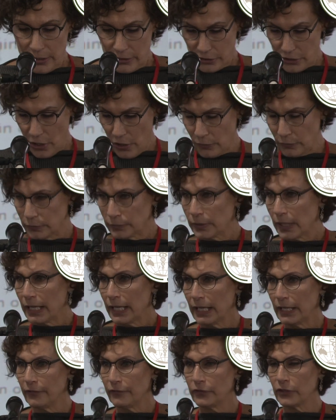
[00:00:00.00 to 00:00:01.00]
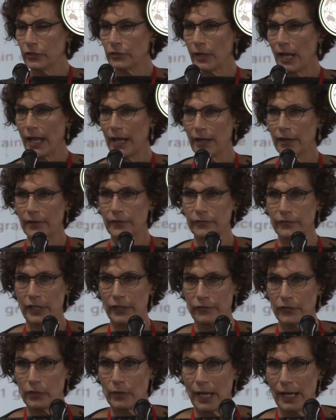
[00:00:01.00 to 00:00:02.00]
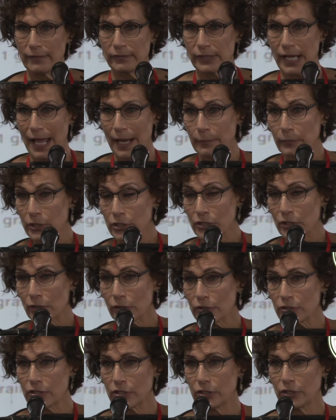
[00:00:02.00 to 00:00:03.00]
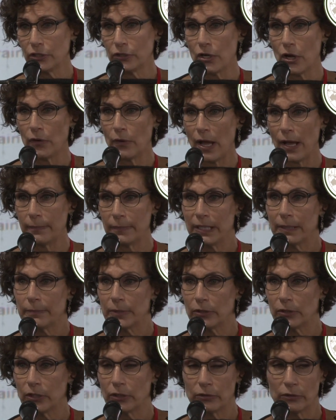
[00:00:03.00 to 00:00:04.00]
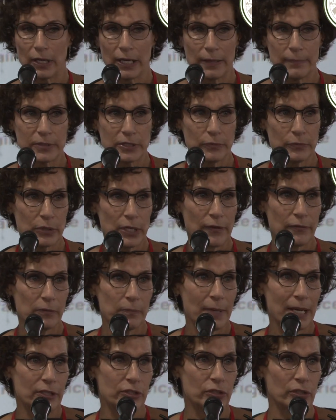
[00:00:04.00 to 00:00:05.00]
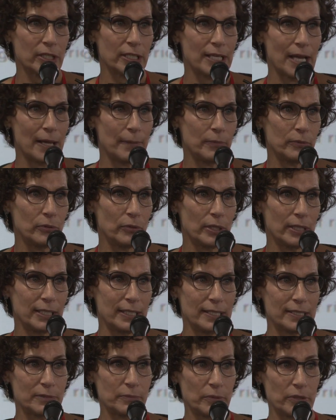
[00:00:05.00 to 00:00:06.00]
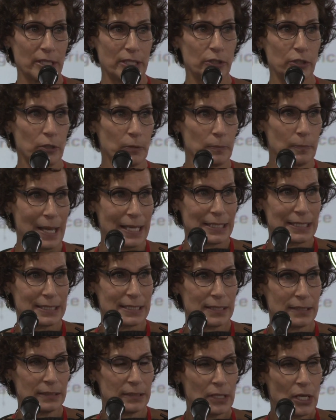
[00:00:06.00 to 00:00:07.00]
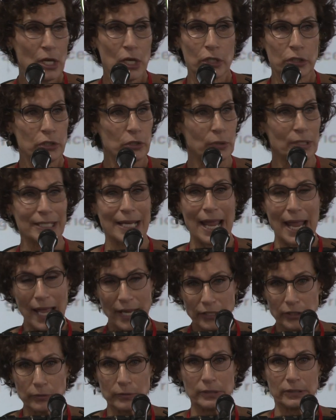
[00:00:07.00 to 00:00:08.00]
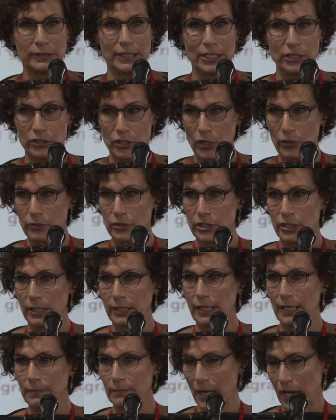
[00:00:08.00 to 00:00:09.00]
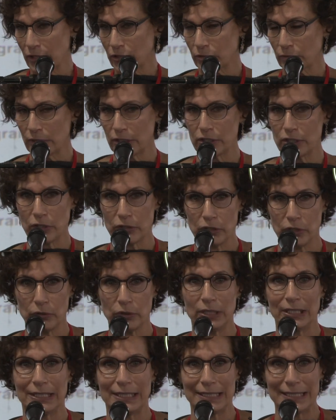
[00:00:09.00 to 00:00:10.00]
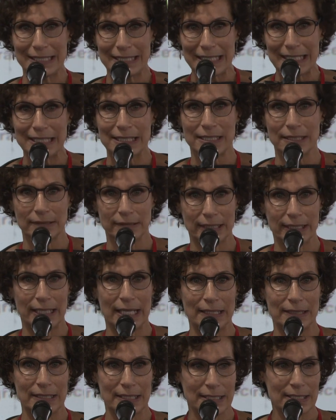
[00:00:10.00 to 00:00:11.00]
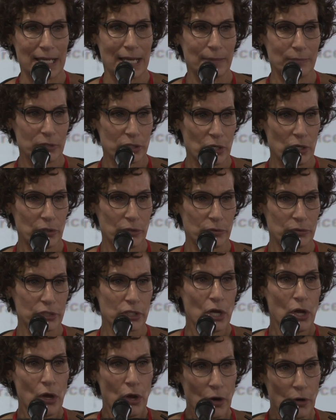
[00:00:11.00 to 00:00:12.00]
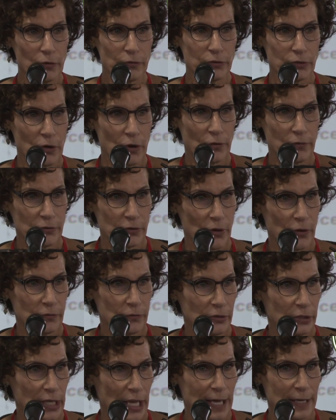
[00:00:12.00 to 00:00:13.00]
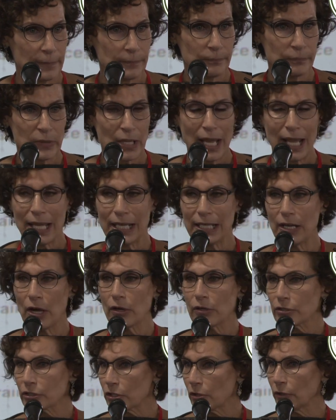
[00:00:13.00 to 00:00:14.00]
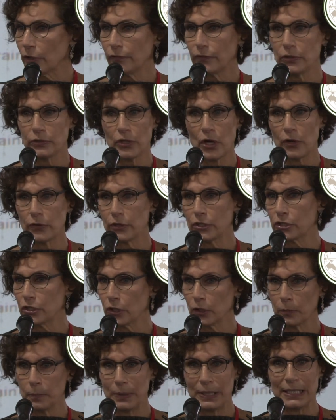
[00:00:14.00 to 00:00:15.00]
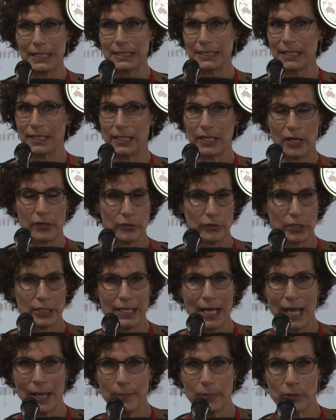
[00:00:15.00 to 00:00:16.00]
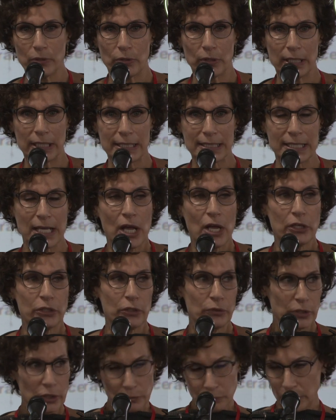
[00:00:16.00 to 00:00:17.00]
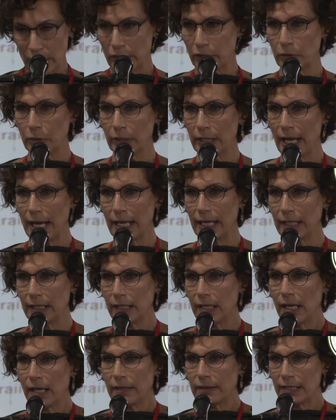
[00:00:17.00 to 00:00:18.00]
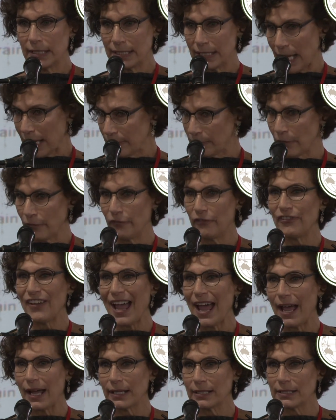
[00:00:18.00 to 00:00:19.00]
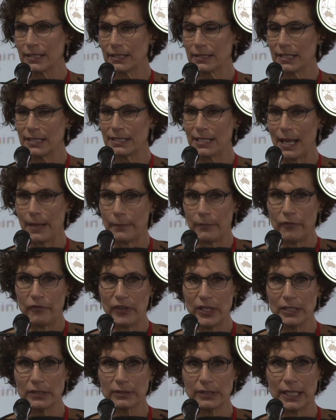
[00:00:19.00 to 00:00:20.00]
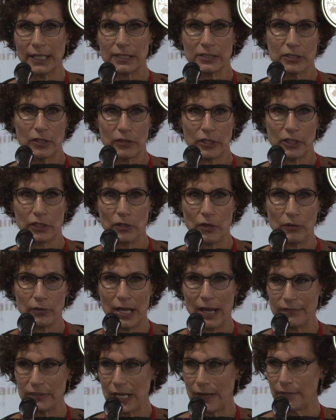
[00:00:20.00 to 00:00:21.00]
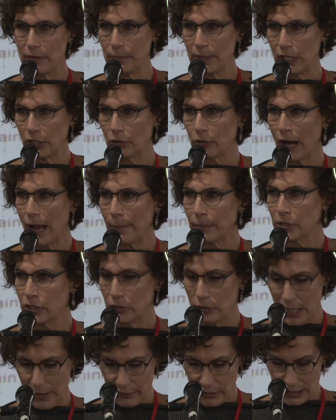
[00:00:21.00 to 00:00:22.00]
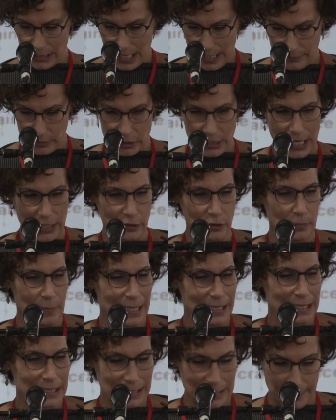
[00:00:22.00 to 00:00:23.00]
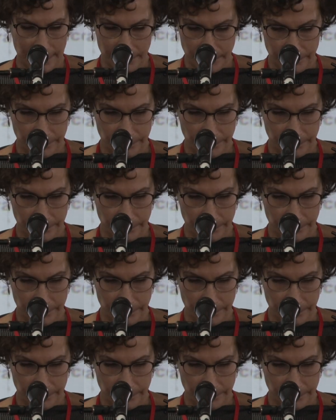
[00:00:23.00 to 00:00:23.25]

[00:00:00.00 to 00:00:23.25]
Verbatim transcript: So if you have, if you have lab results and you know how many milligrams of whatever major cannabinoid is within your medicine, you can accurately dose it and measure it so that you can consistently get the same dose over and over and over again. And also, if you know the terpenes and the other cannabinoids, you can recreate the same effect and the same feeling so that you don't have to have it be a crapshoot every time you take your medicine.